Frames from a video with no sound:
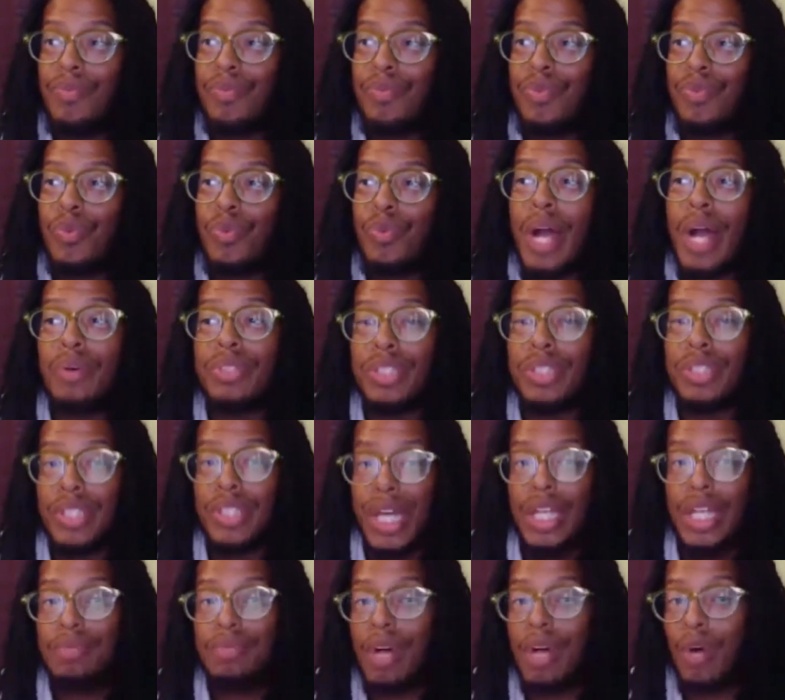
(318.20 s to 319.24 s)
When I was
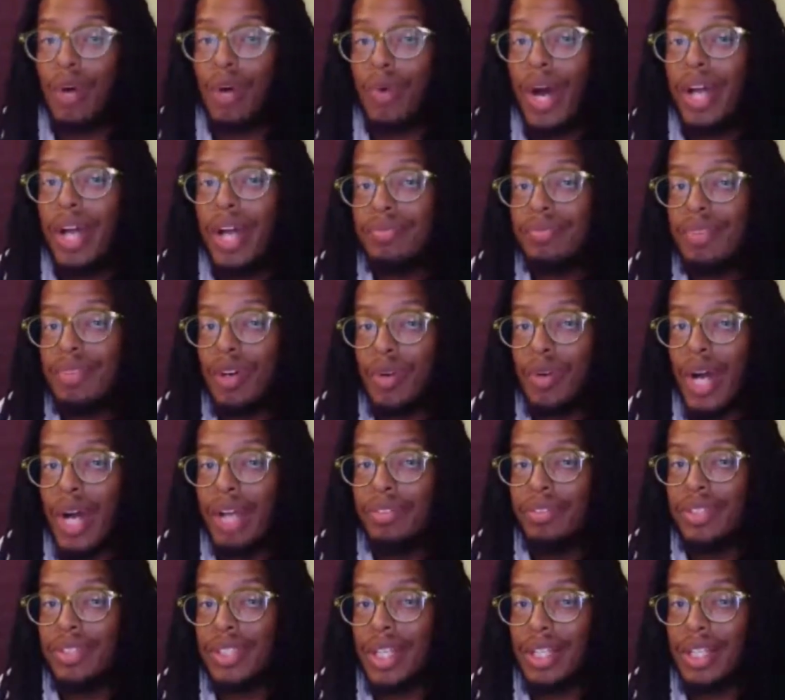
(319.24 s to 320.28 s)
dating my wife
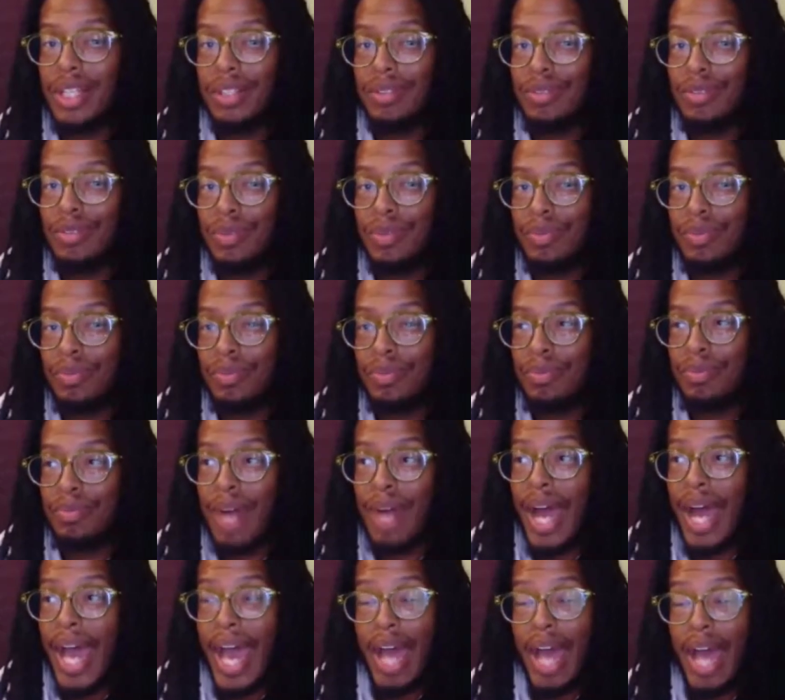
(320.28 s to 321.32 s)
said, "My
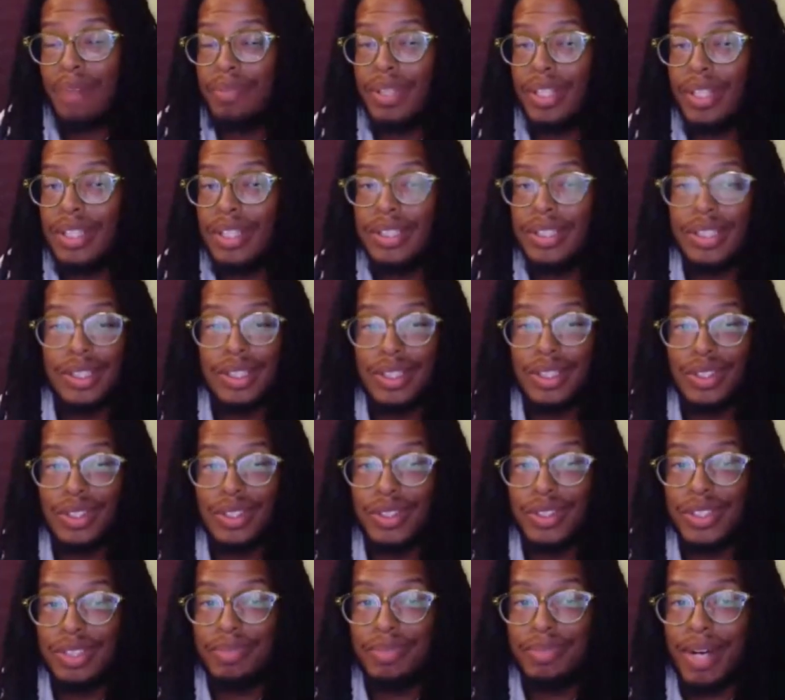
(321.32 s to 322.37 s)
happiness isn't your
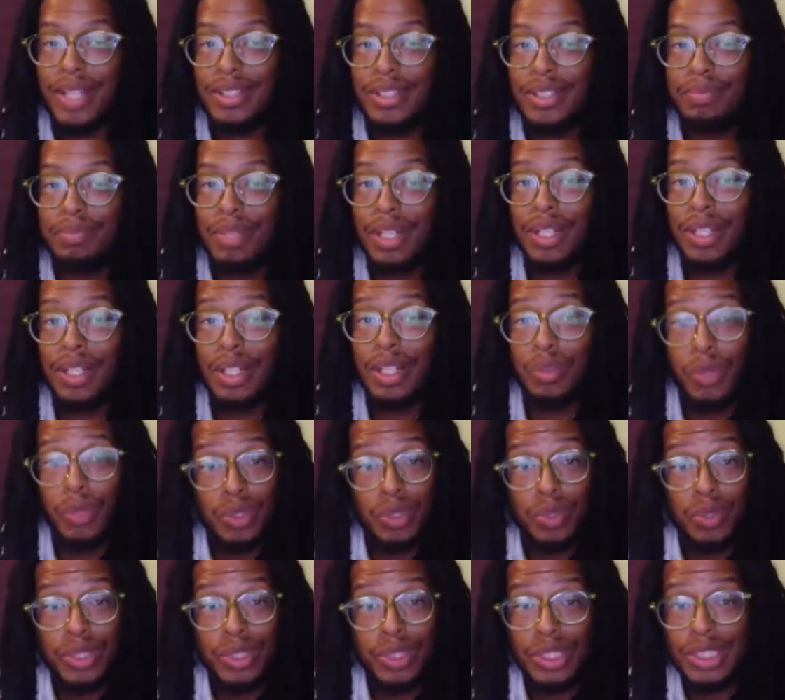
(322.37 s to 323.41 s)
responsibility," which
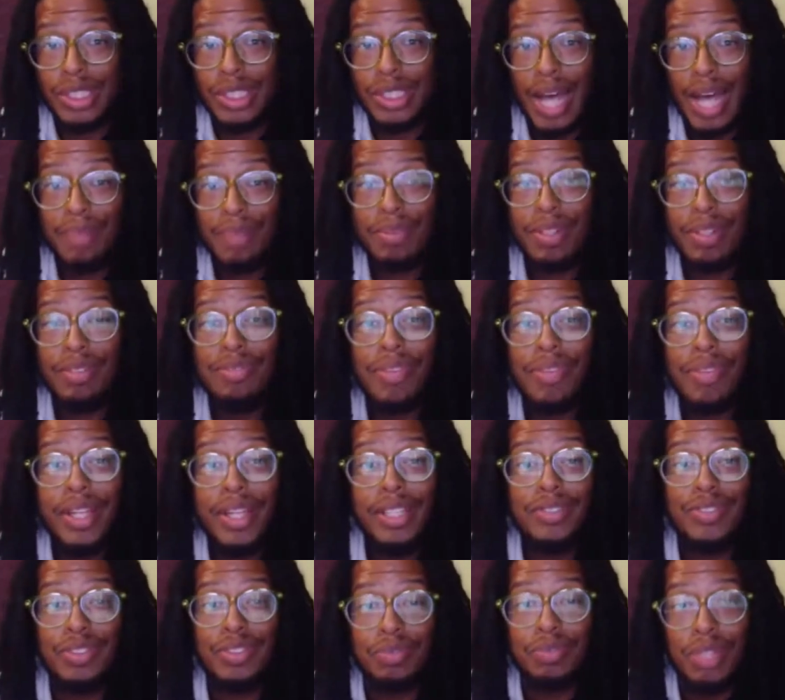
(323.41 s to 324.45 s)
was a slap in the face
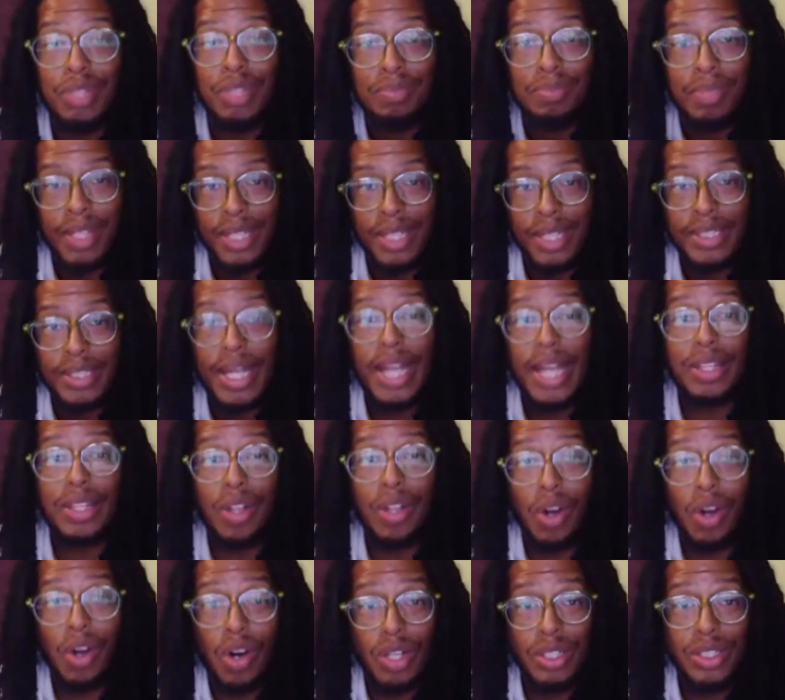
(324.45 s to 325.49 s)
for me because I
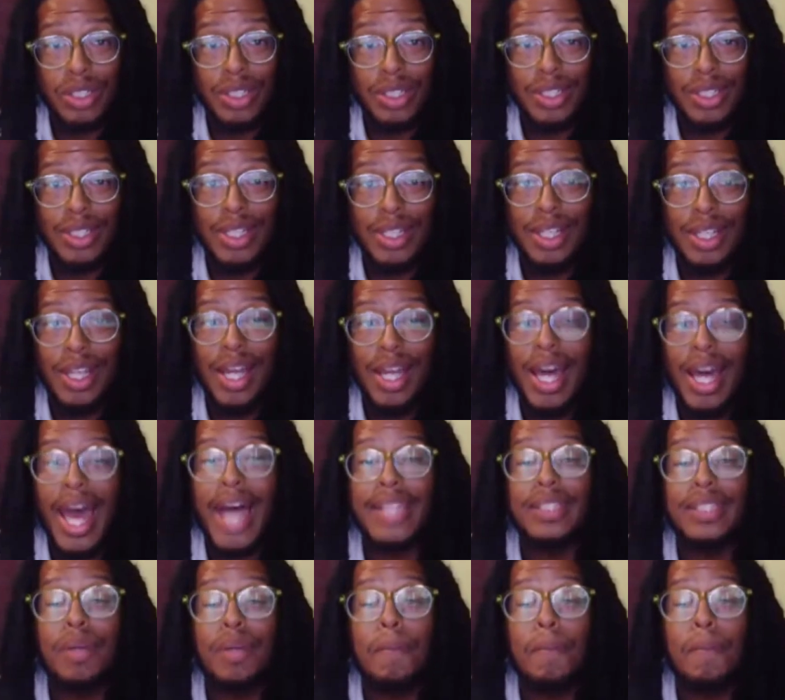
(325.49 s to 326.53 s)
thought,
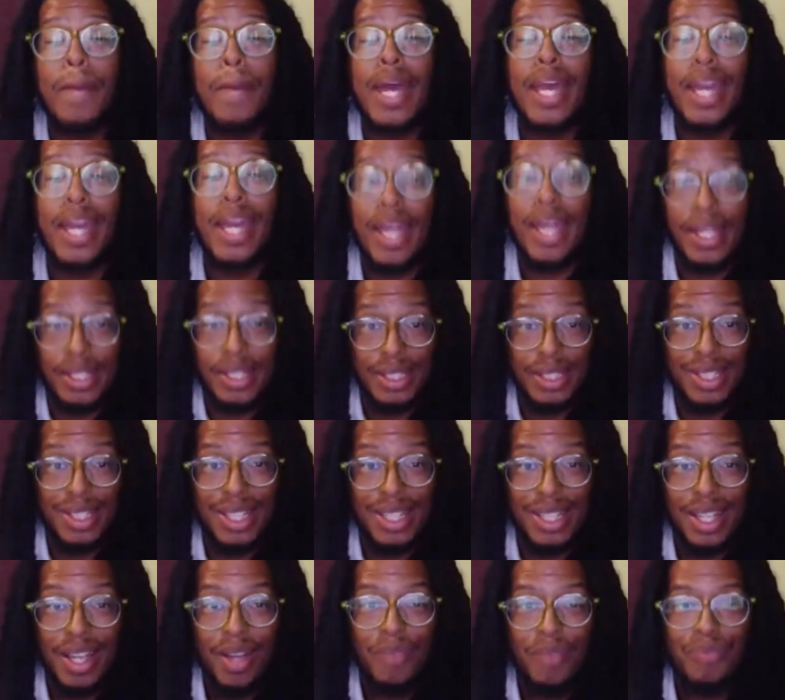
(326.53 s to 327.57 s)
as a man,
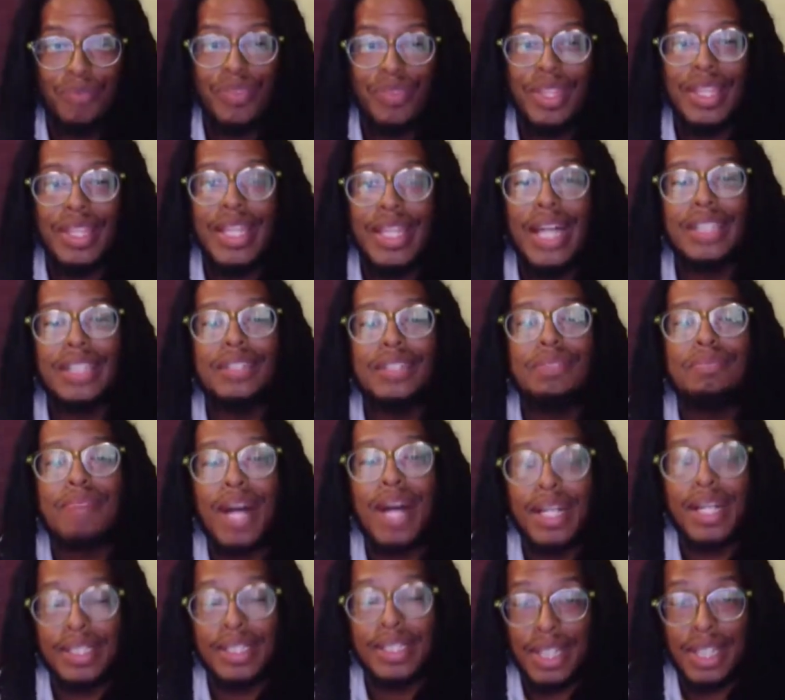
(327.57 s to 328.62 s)
that's
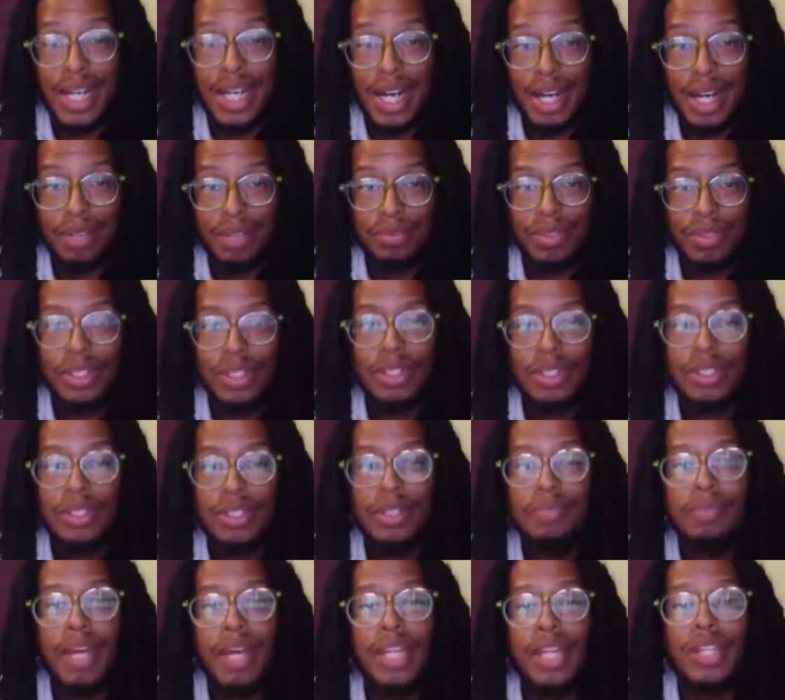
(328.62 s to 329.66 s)
my job to
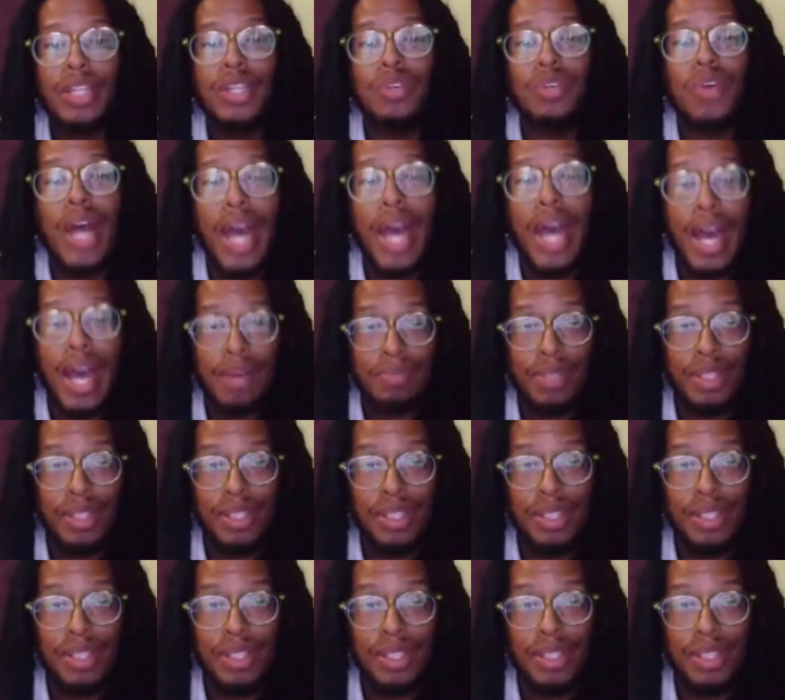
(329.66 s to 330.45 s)
make you happy.